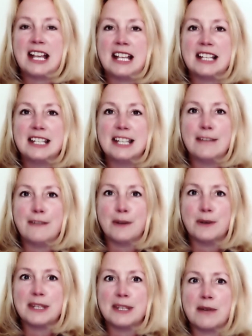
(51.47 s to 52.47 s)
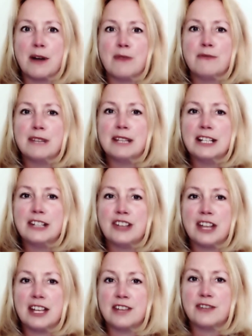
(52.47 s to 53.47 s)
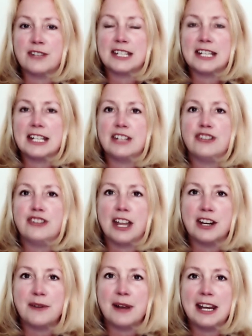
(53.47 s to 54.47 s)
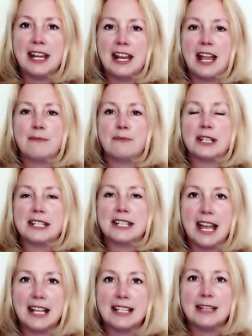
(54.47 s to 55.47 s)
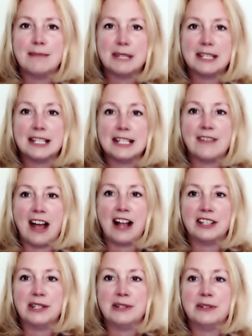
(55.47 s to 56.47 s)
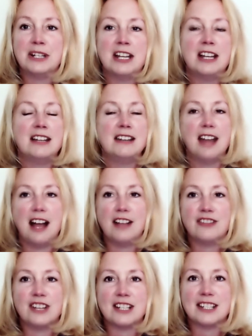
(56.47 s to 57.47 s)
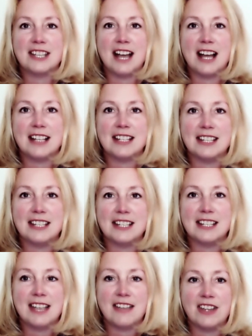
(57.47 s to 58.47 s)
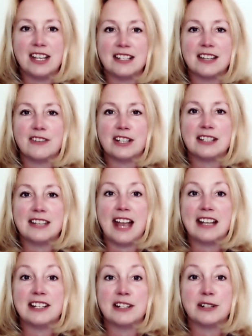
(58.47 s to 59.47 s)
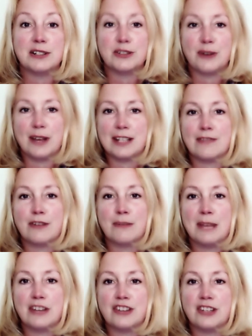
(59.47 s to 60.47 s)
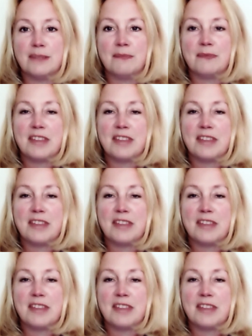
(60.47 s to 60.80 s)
CFOs, though, are really interested in generating and protecting business value, not just the IT savings of a technical transformation.